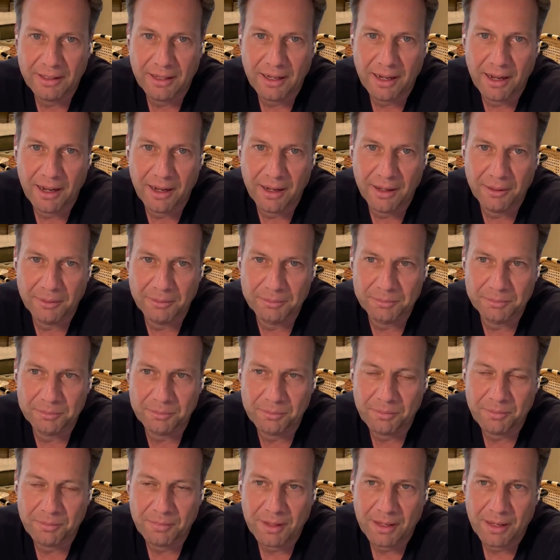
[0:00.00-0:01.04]

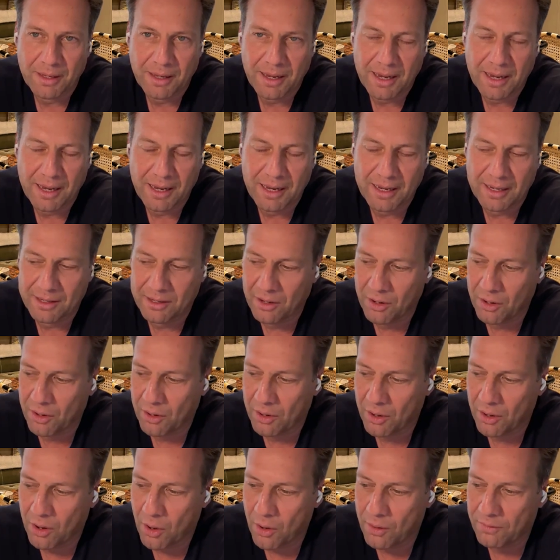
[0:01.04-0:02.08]
in
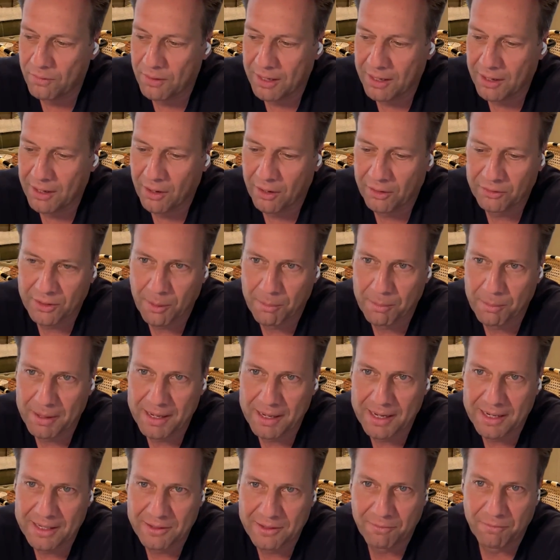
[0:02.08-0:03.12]
over the last couple of
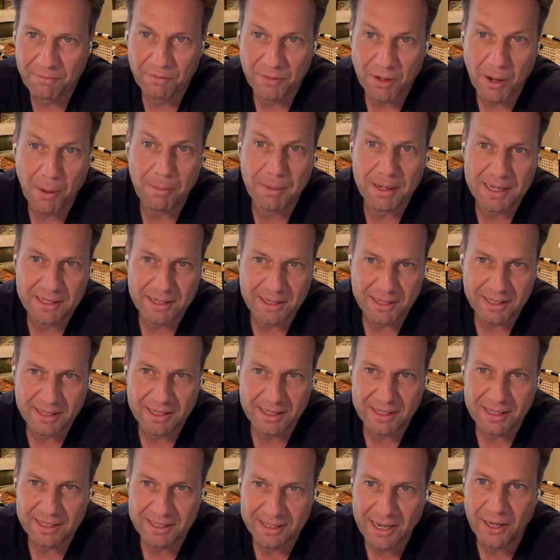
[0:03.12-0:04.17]
years of companies that
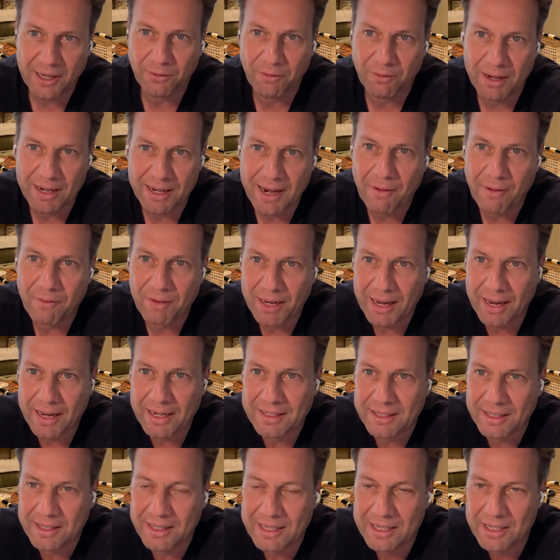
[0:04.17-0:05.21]
successfully
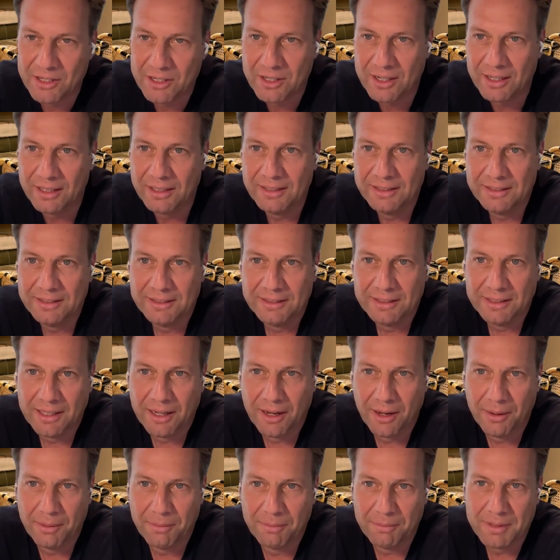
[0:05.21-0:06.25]
navigated these
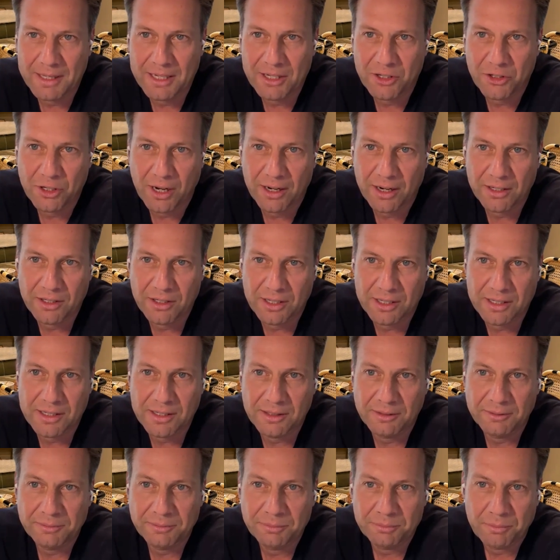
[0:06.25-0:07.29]
challenges.
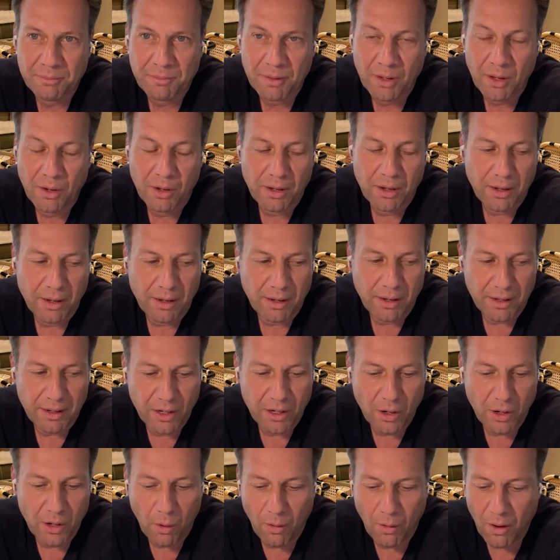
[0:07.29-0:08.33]

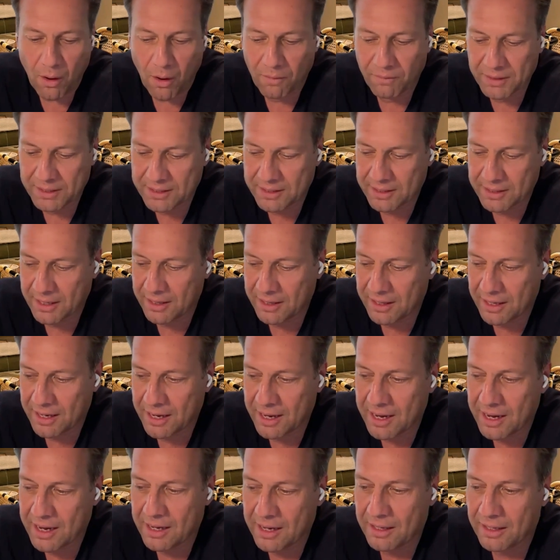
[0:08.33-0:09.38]
Obviously
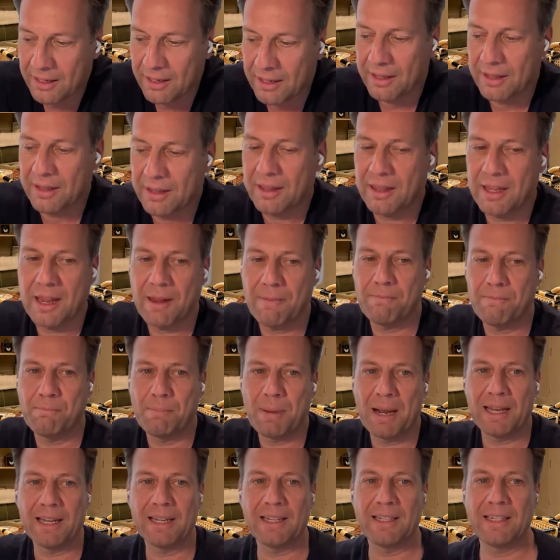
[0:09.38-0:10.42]
the
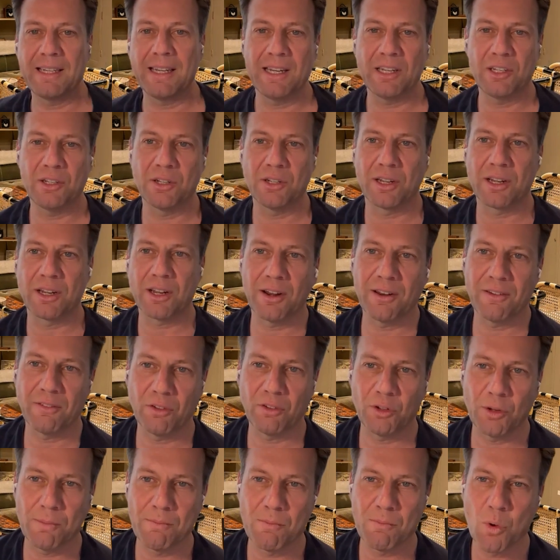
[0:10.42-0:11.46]
ability to kind of
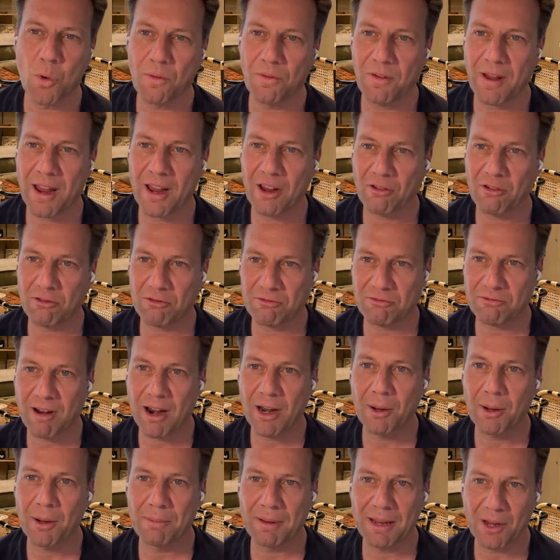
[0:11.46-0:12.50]
to move
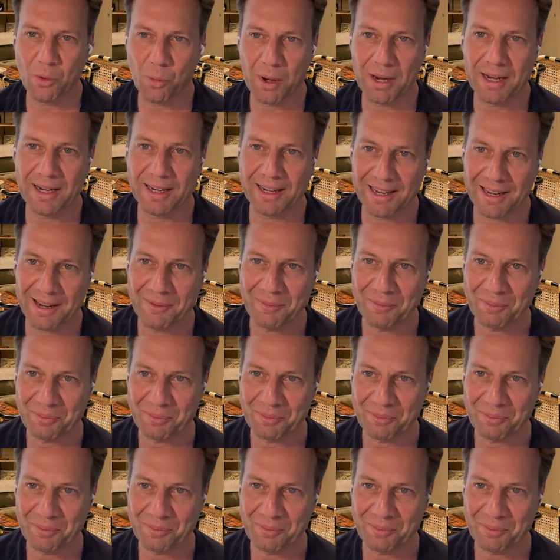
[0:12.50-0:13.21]
incredibly quickly